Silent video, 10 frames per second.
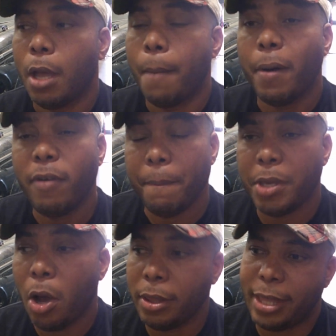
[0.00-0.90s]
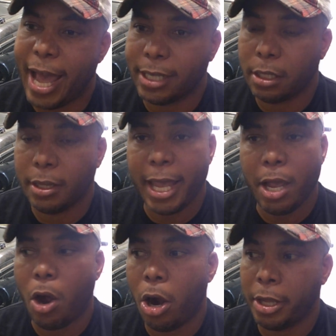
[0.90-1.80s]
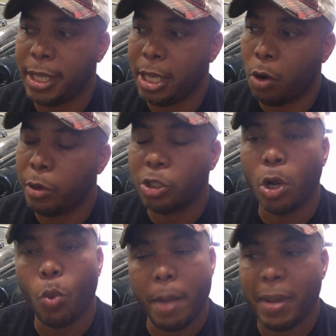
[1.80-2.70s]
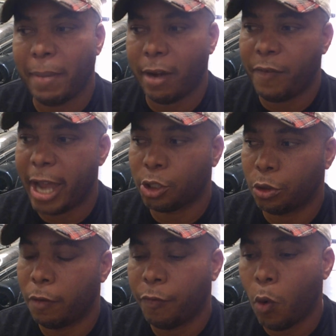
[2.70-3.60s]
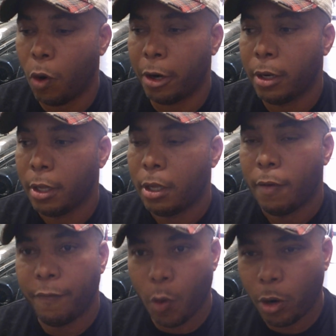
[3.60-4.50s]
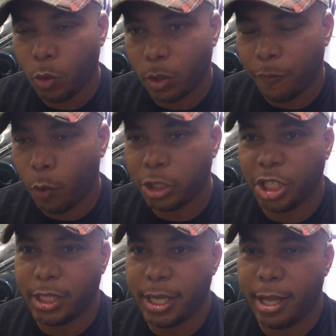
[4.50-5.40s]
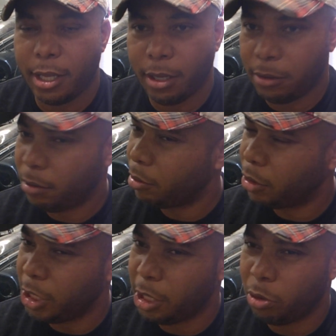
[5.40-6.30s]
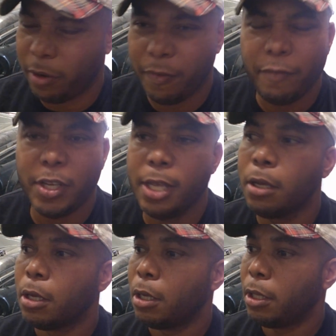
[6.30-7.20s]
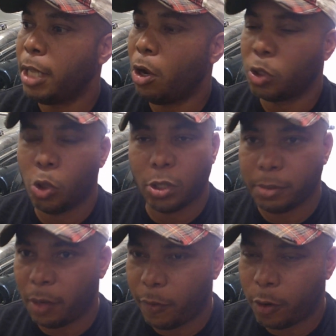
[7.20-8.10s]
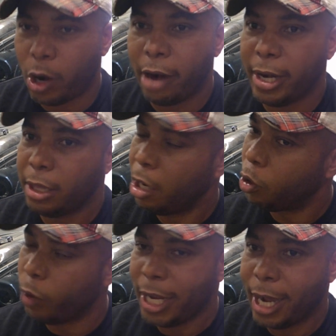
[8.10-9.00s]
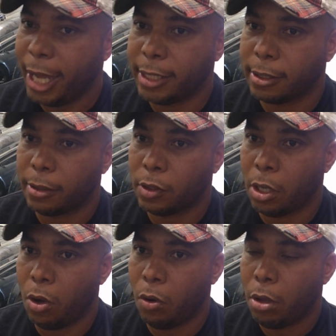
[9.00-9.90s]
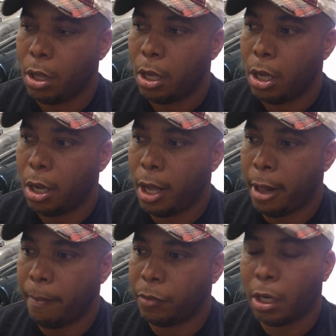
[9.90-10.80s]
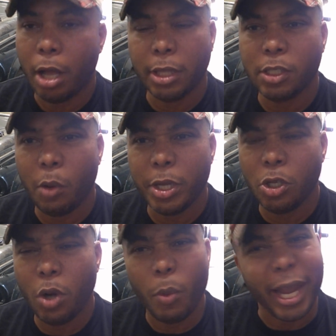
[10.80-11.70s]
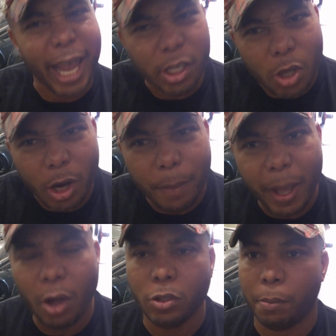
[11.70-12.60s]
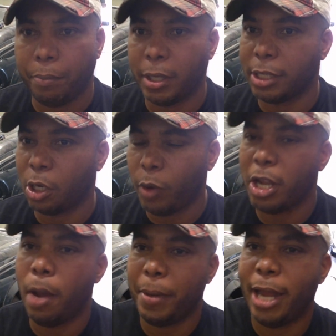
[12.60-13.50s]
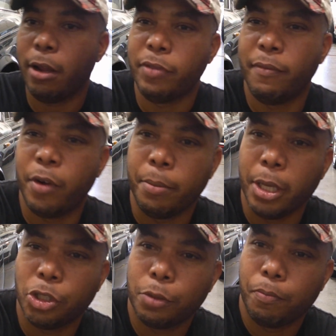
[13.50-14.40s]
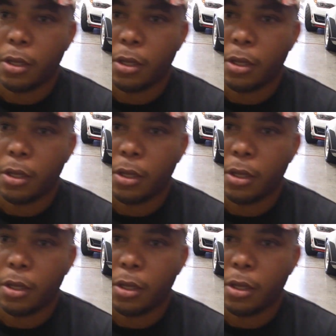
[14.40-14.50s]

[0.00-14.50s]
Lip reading: Above and beyond that, they are the original equipment manufacturer for Ford with the Ford GT and the GT350. They also do some stuff for Ferrari. They're great guys. So there are a lot of things that we do that we can't talk about, but it's a great company. I love them very much.